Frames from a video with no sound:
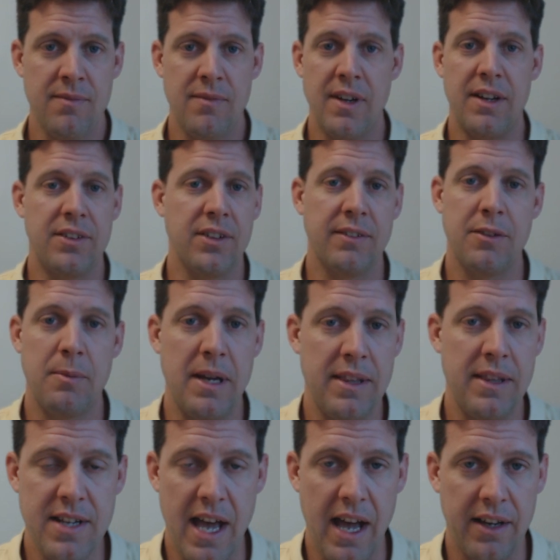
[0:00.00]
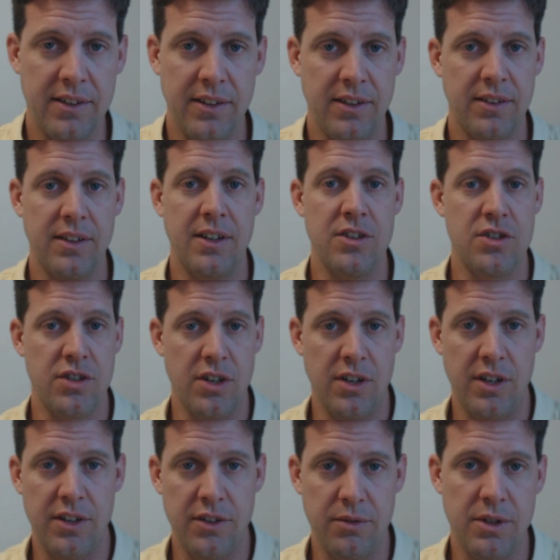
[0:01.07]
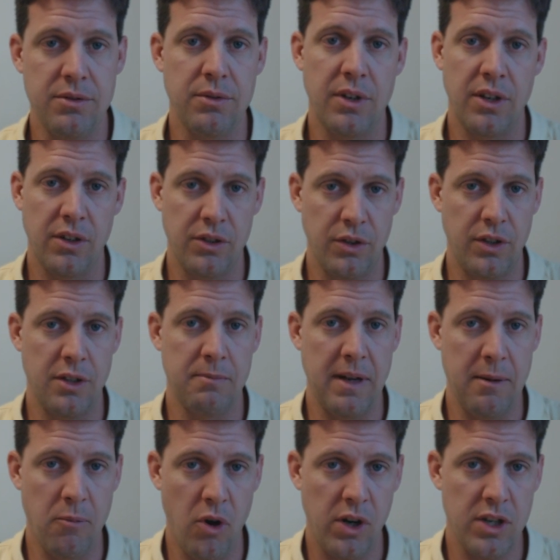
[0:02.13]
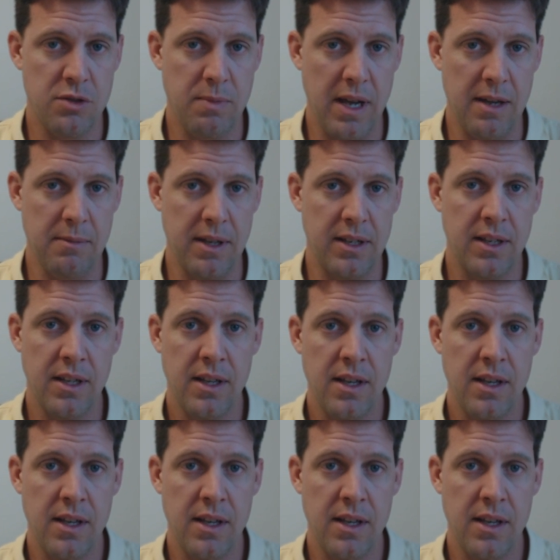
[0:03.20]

And I still have to pay the taxes and insurance, which were included in my mortgage payment,